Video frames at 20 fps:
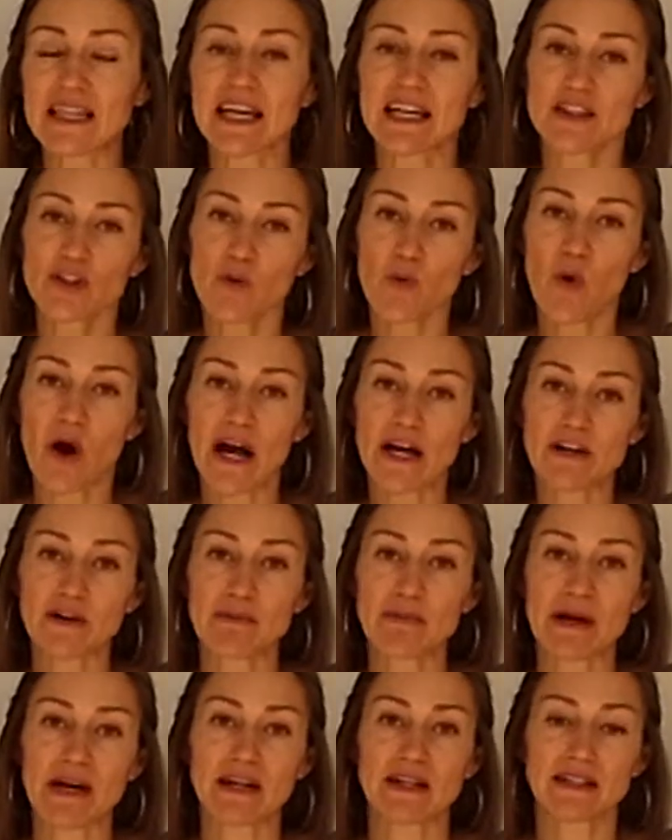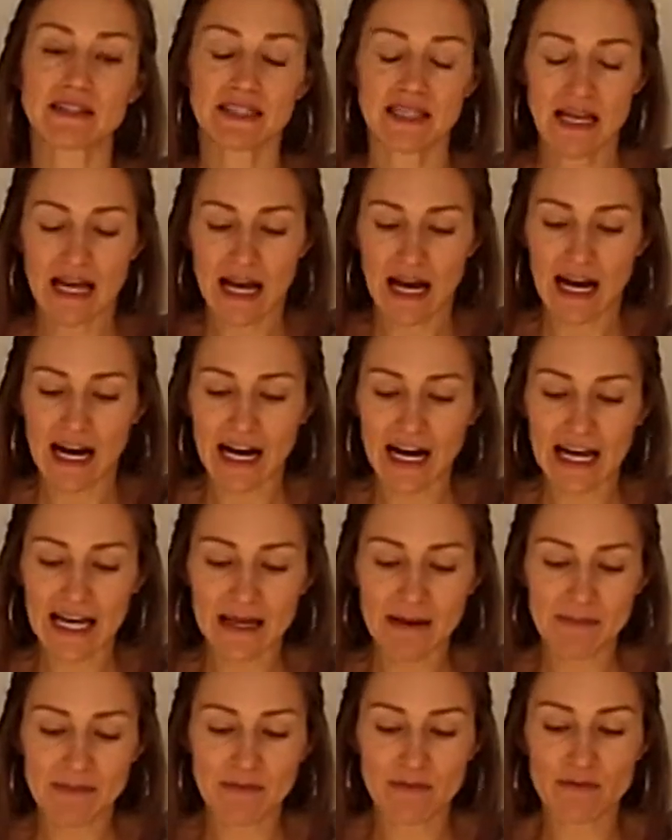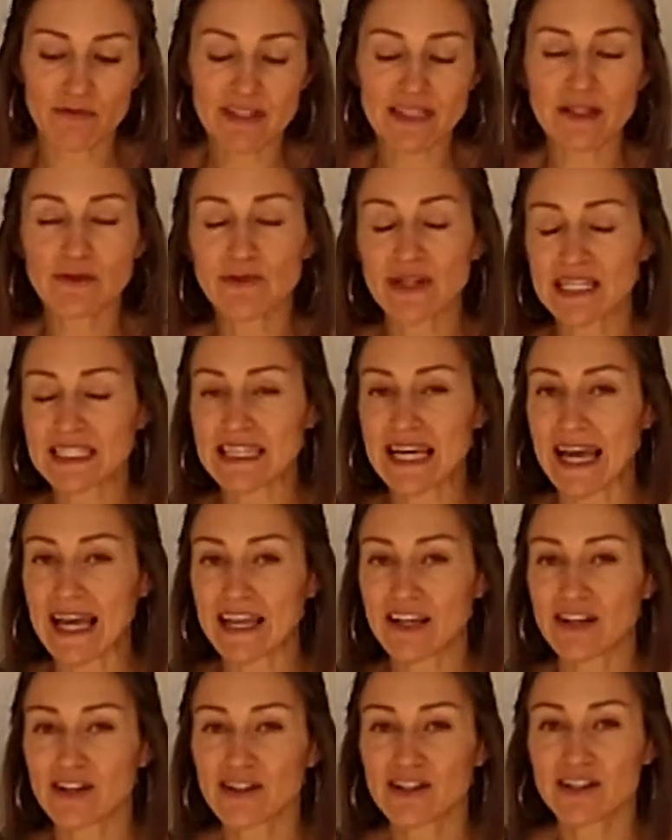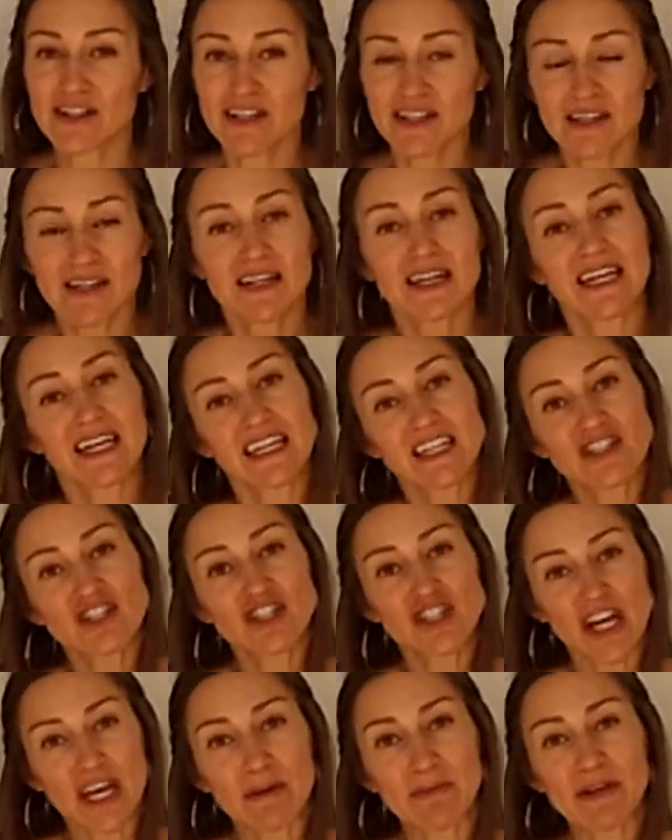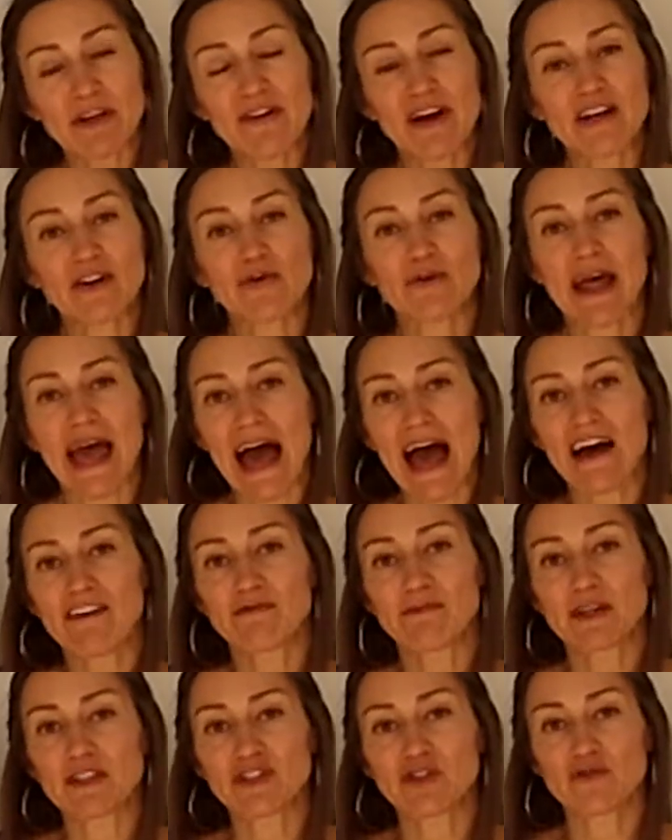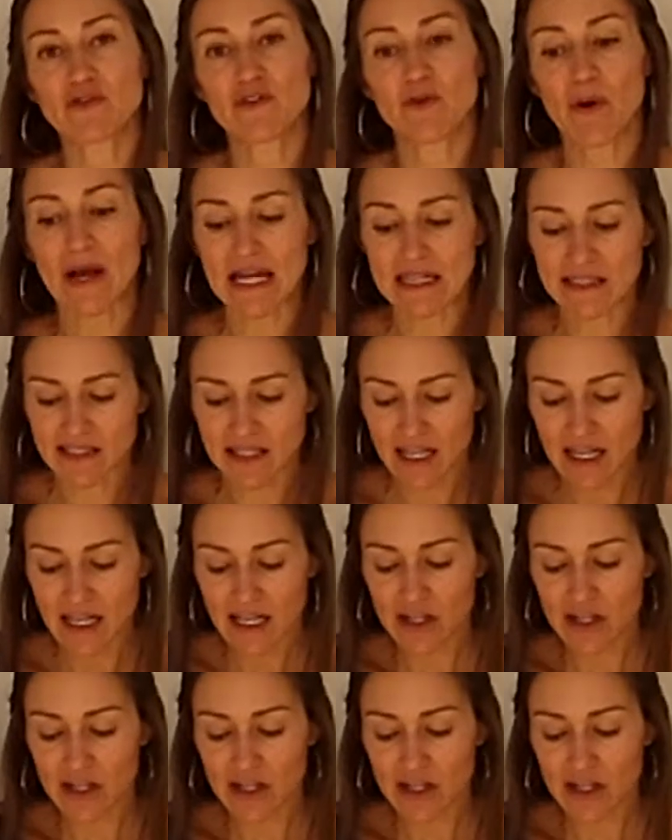I like the wider belt. I'm really rectangular in shape here. I don't have much of a waist.